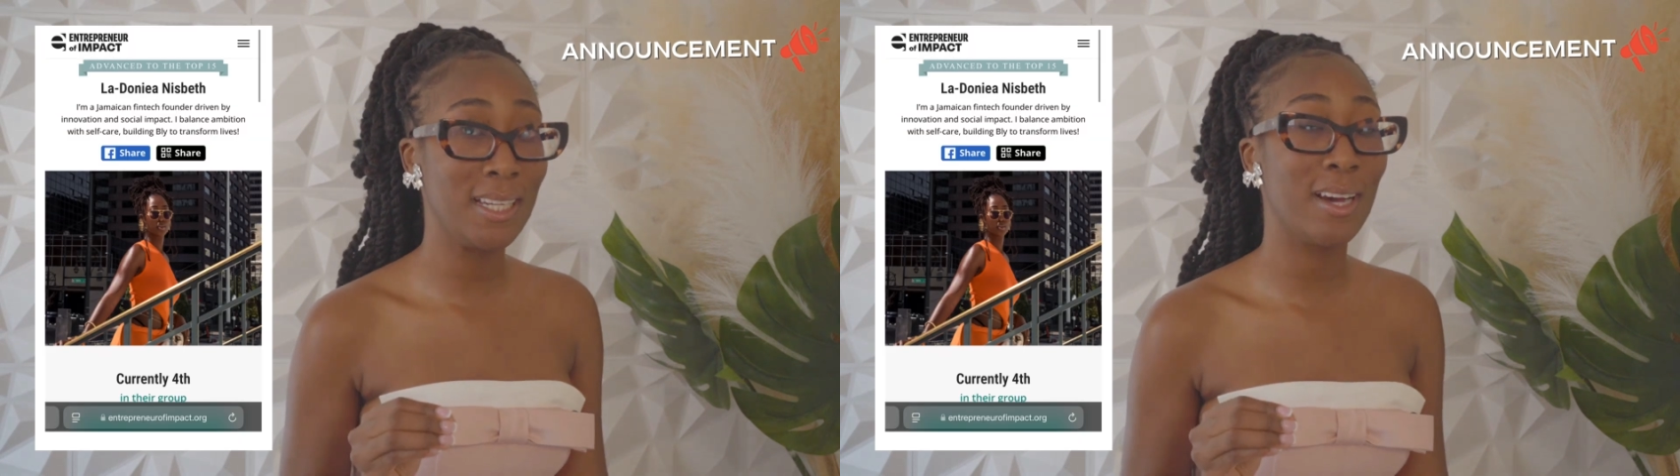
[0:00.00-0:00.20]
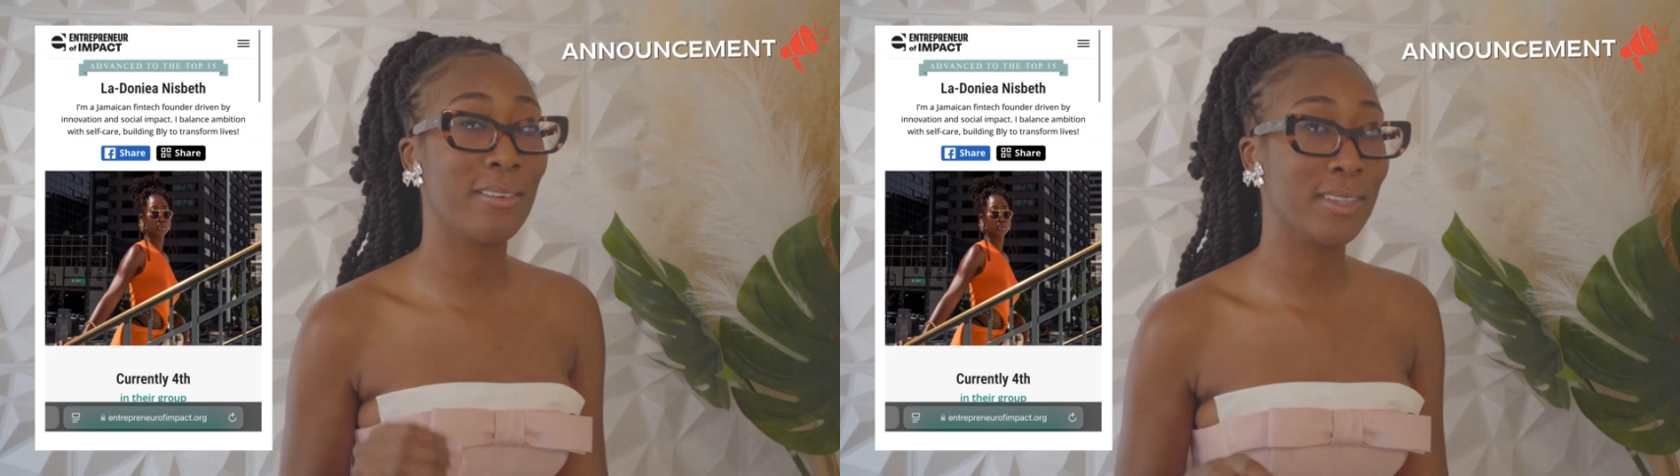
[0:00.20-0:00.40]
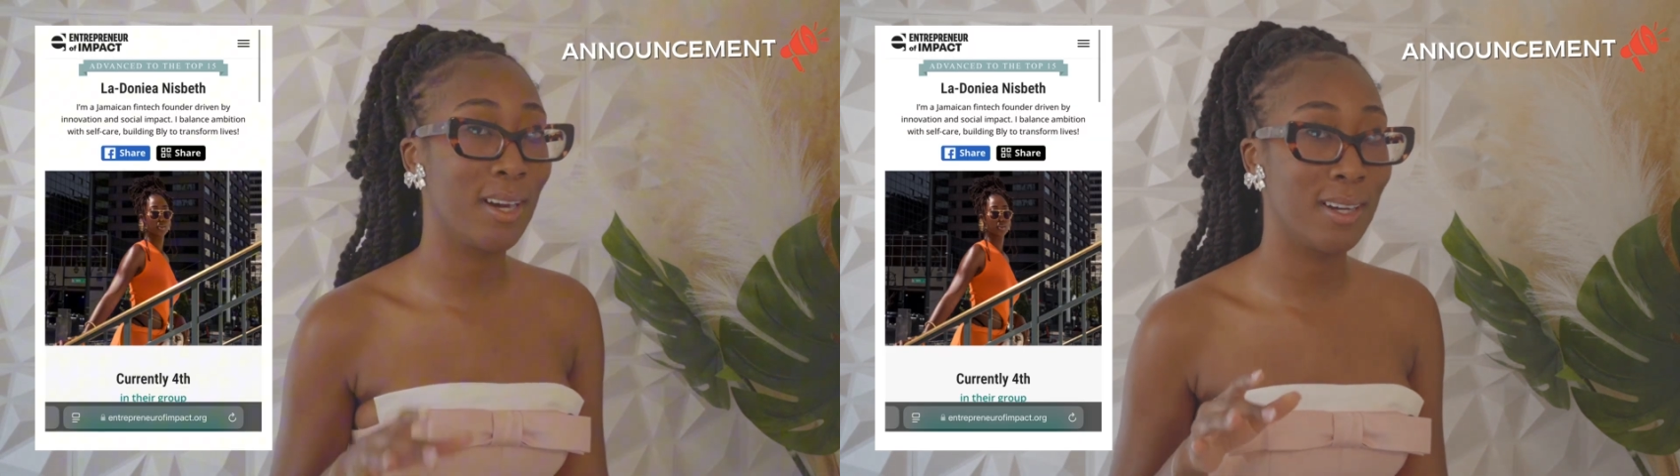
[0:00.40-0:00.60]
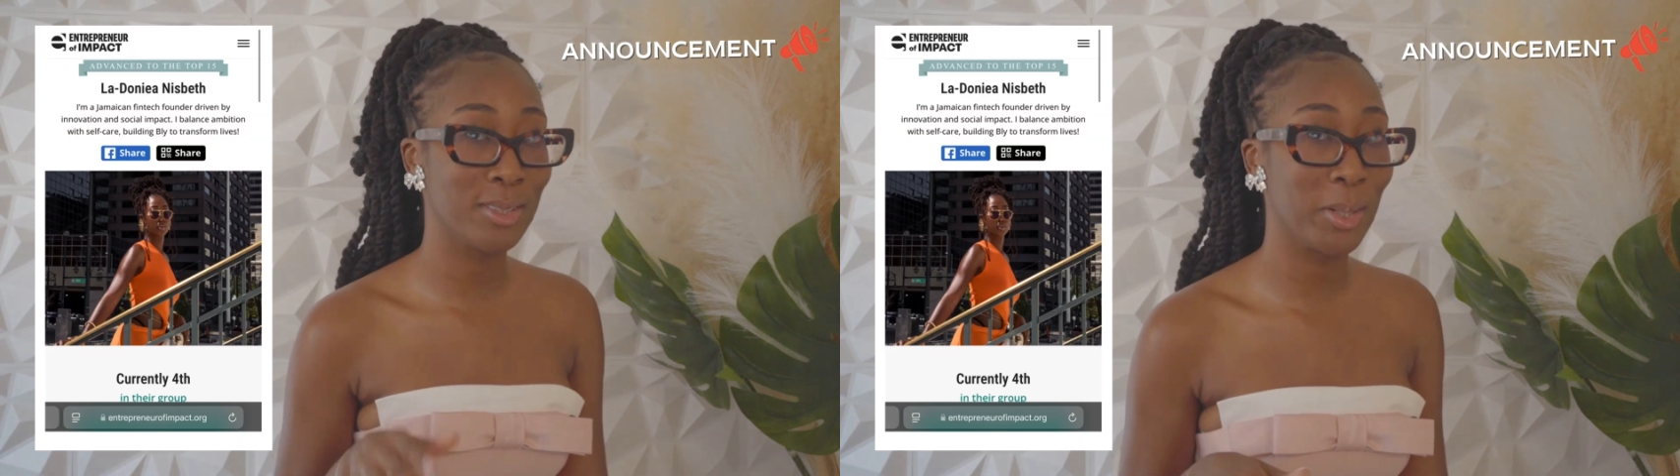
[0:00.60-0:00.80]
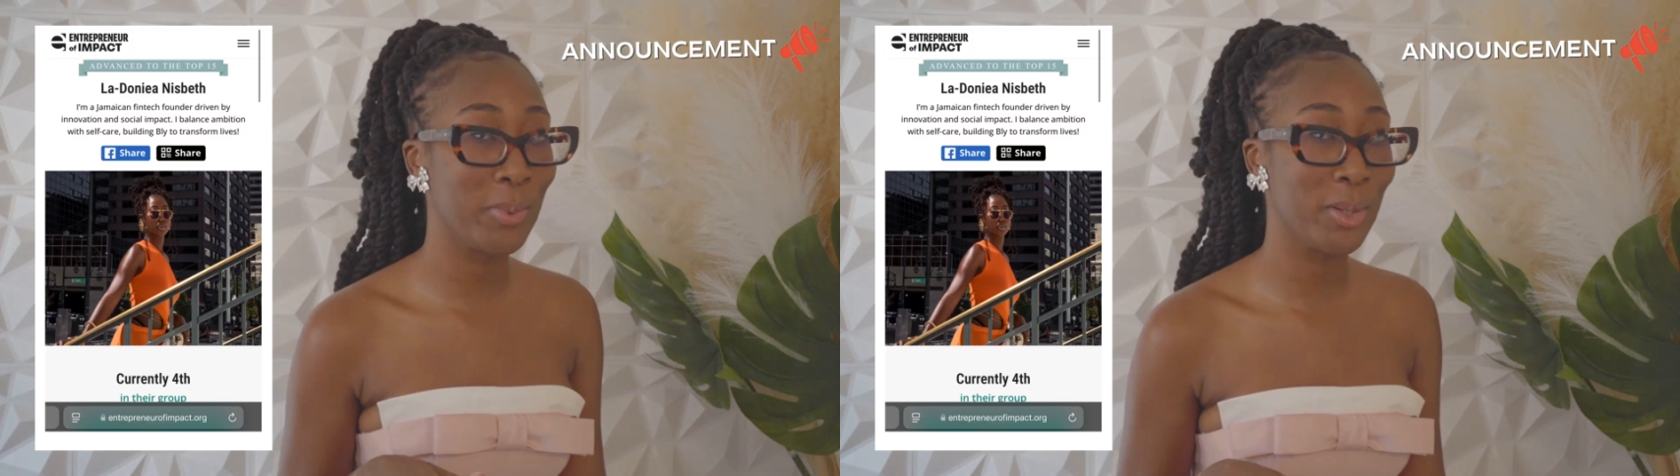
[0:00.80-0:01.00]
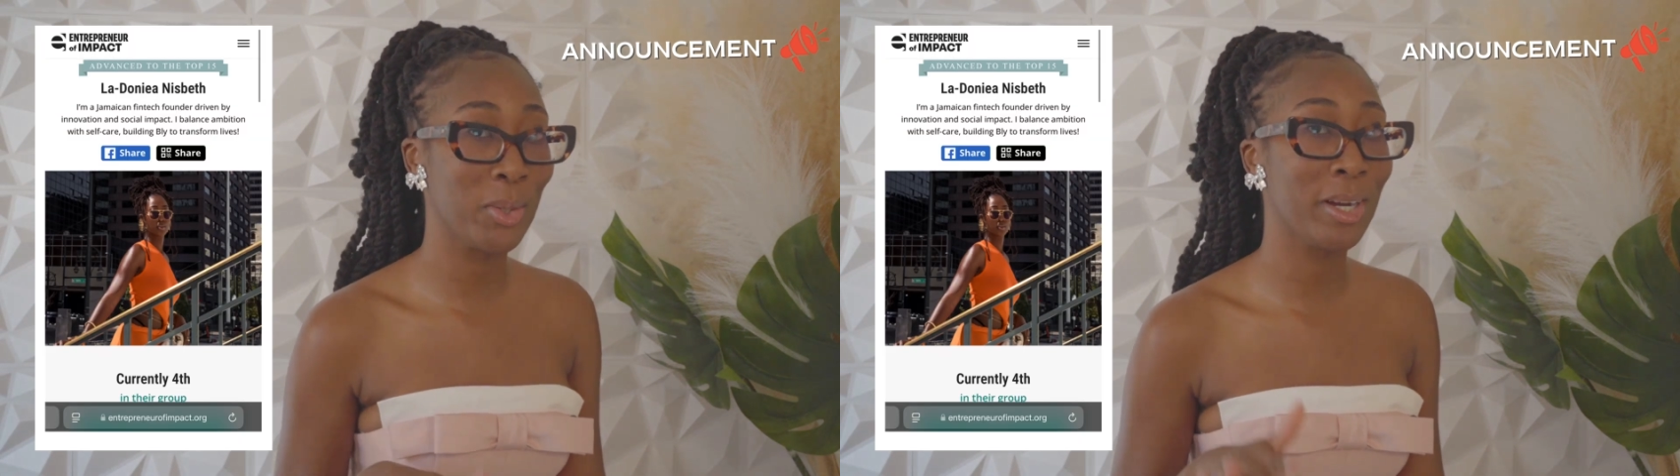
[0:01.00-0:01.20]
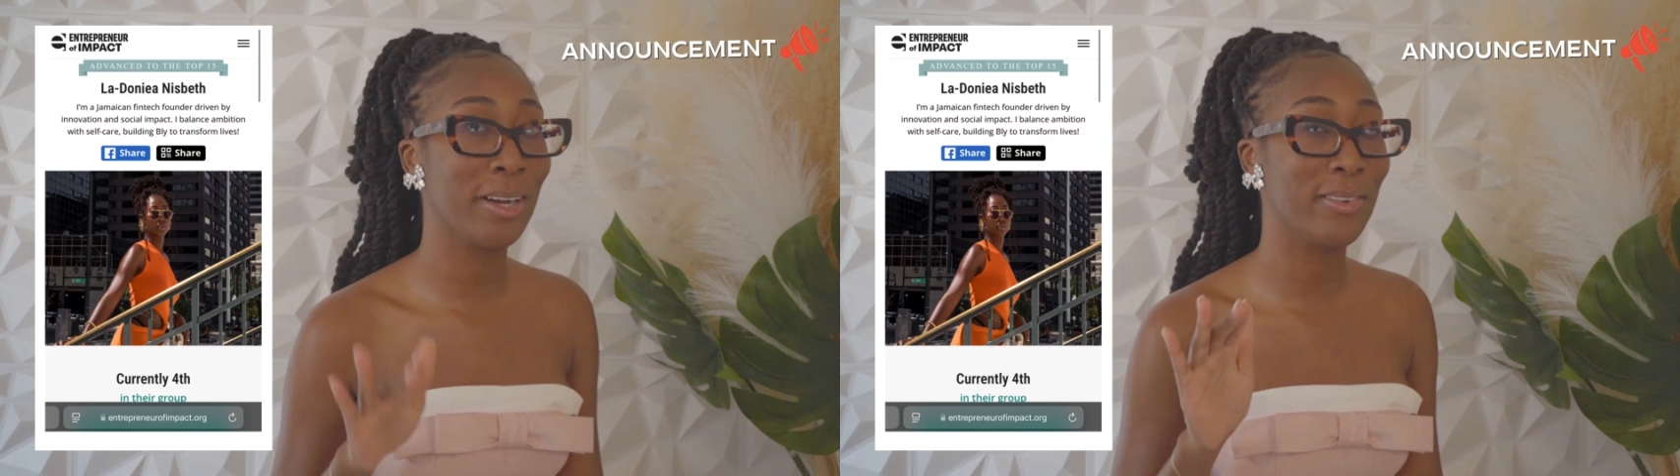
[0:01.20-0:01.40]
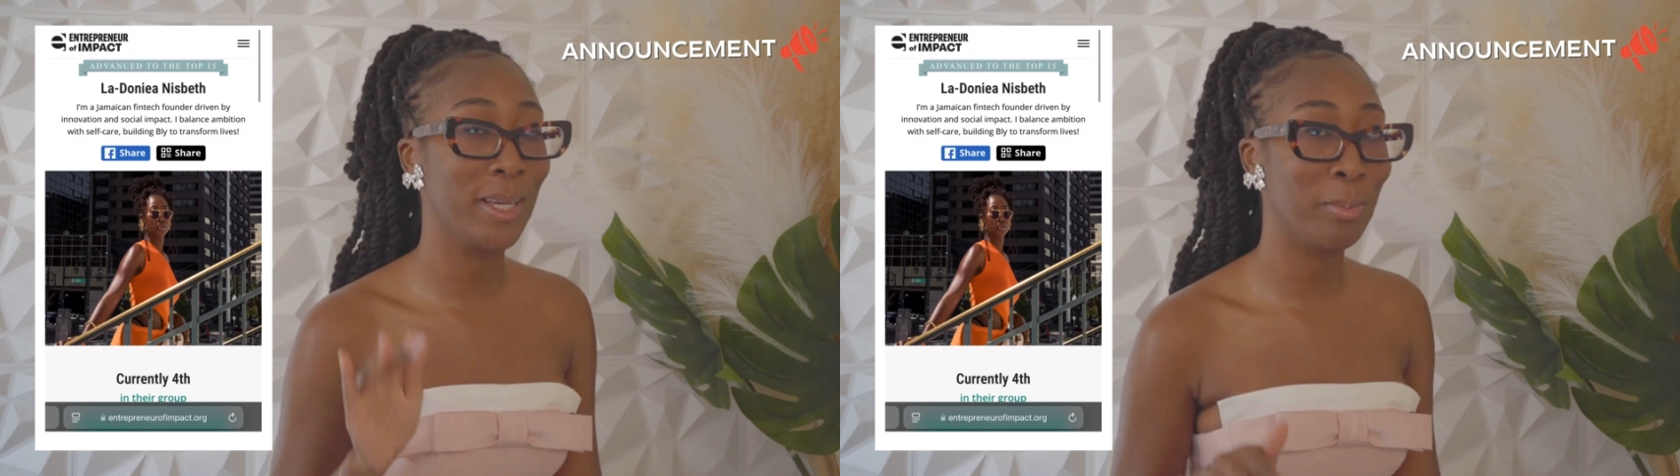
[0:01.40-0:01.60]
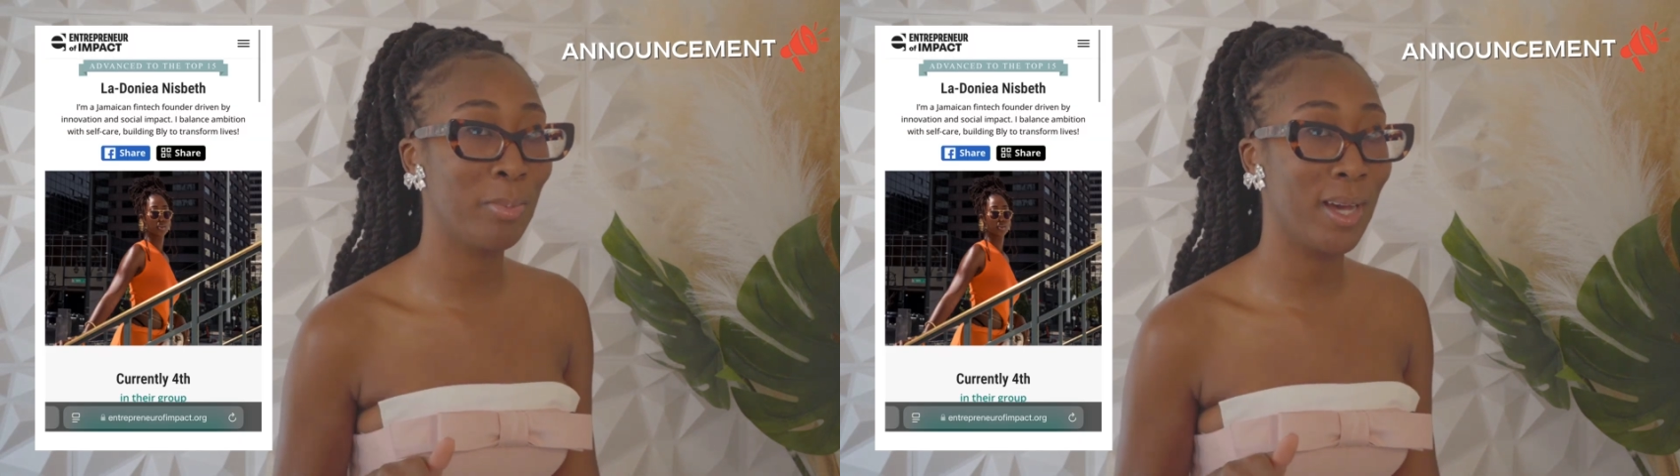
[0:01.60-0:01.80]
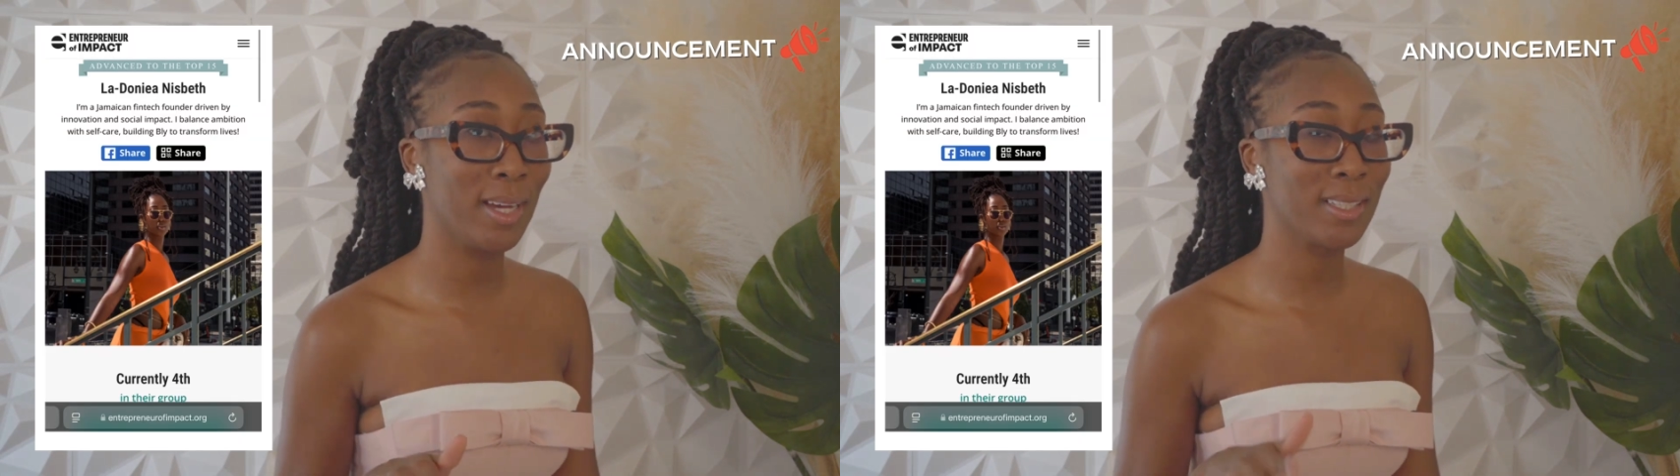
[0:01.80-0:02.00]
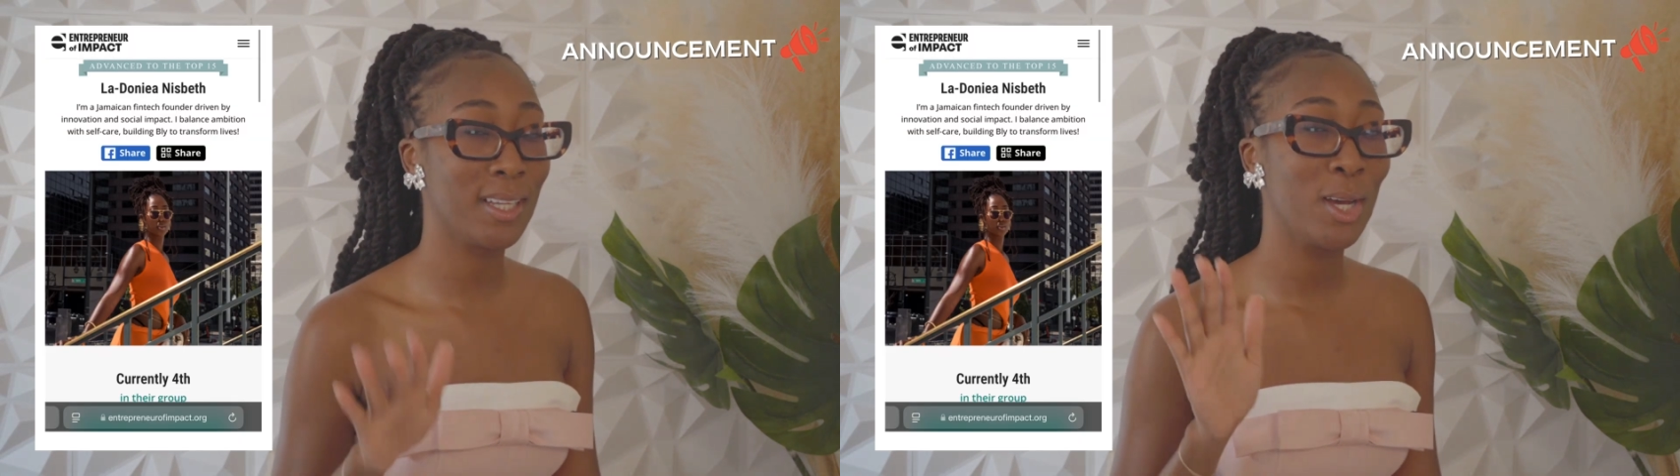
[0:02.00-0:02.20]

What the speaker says: of the Entrepreneur of Impact